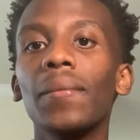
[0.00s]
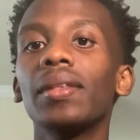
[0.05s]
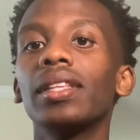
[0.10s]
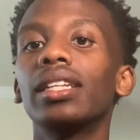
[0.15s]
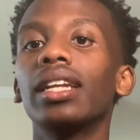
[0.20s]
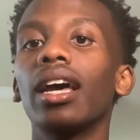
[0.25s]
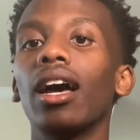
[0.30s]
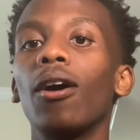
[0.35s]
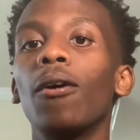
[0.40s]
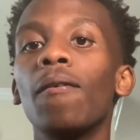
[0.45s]

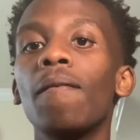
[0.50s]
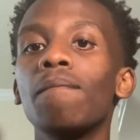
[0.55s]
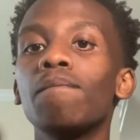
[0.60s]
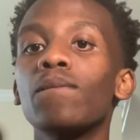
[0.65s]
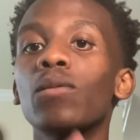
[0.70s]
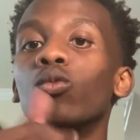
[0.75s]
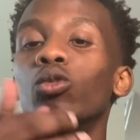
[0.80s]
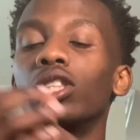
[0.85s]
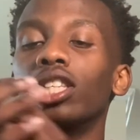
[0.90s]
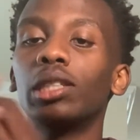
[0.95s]
Now,
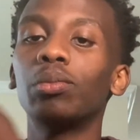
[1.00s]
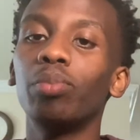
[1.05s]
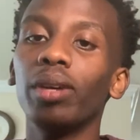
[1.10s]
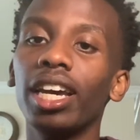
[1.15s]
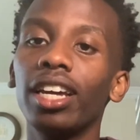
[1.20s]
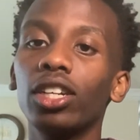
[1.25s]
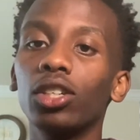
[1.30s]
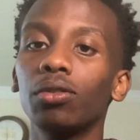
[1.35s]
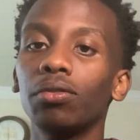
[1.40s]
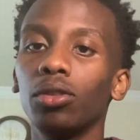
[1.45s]
with the
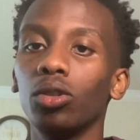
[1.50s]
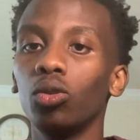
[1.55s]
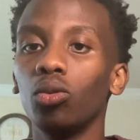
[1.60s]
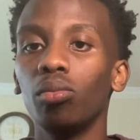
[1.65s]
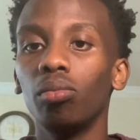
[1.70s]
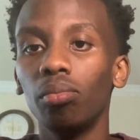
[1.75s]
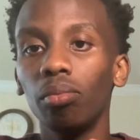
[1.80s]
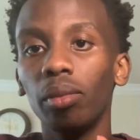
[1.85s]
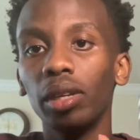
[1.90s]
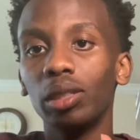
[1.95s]
Spanish flu
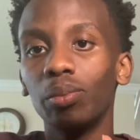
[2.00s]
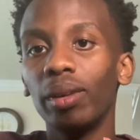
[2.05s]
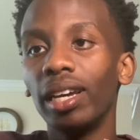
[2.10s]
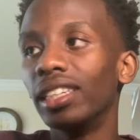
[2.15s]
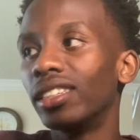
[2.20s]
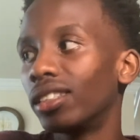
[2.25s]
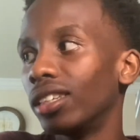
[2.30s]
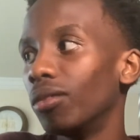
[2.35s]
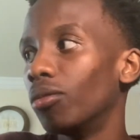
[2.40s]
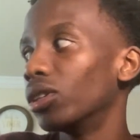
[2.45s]
is
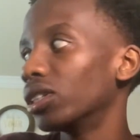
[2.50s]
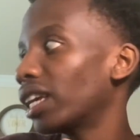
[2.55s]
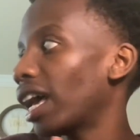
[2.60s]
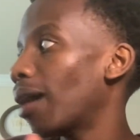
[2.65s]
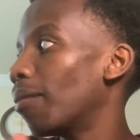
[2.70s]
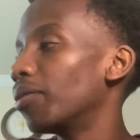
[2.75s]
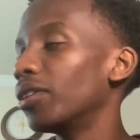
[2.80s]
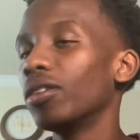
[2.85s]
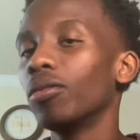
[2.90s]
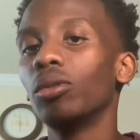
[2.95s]
basically what's
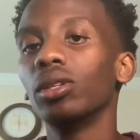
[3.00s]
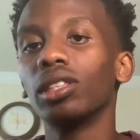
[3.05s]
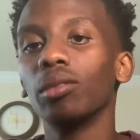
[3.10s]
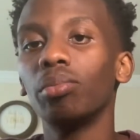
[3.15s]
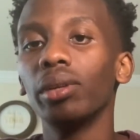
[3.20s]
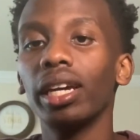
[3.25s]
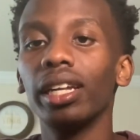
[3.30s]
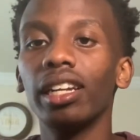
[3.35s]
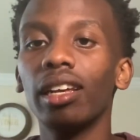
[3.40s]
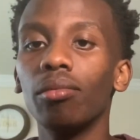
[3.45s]
happening with the
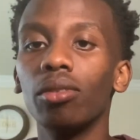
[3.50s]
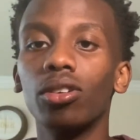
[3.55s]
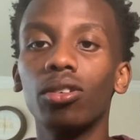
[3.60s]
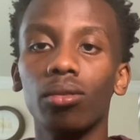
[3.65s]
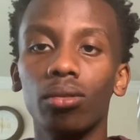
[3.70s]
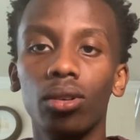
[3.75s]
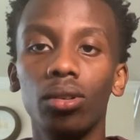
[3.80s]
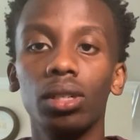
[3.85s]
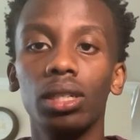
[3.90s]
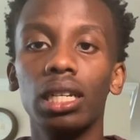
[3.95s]
pandemic,
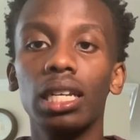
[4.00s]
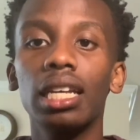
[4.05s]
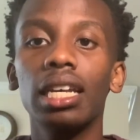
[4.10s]
Corona.